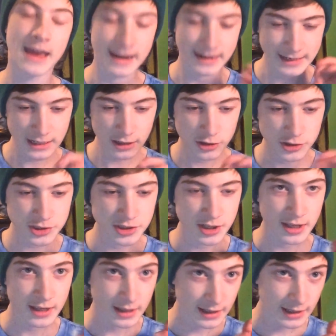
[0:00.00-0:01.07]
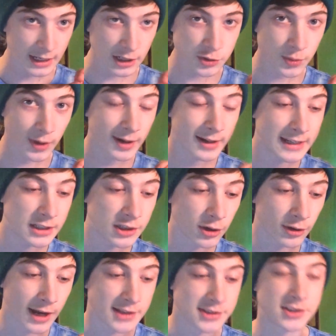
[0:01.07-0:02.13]
And here's where I need
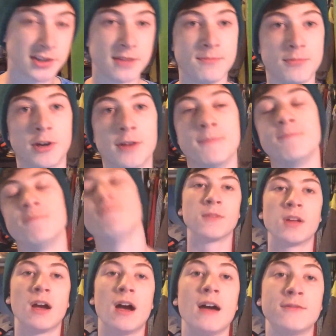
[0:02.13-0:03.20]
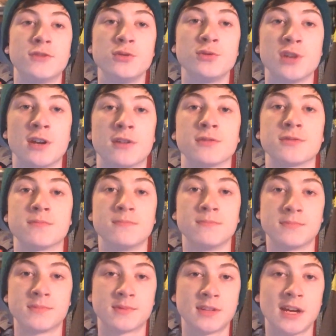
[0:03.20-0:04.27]
your guys' input. I have 2 channels.
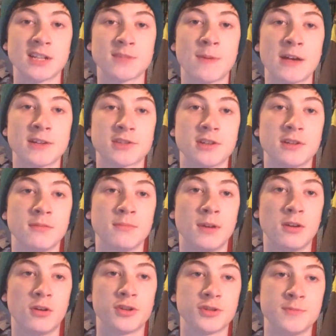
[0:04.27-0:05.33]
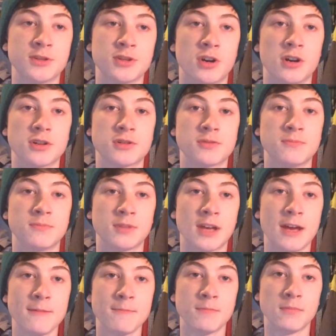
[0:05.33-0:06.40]
Dad's Pasta and Ultimate Josh,
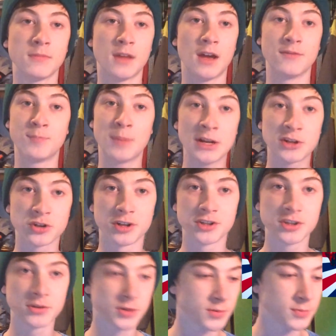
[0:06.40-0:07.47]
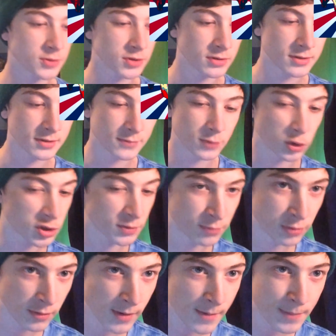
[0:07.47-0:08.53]
okay? I have Patreon too, so to
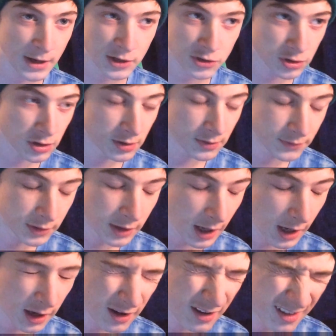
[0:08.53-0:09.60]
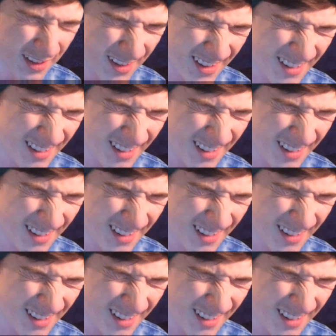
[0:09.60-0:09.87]
support my Patreon if you can.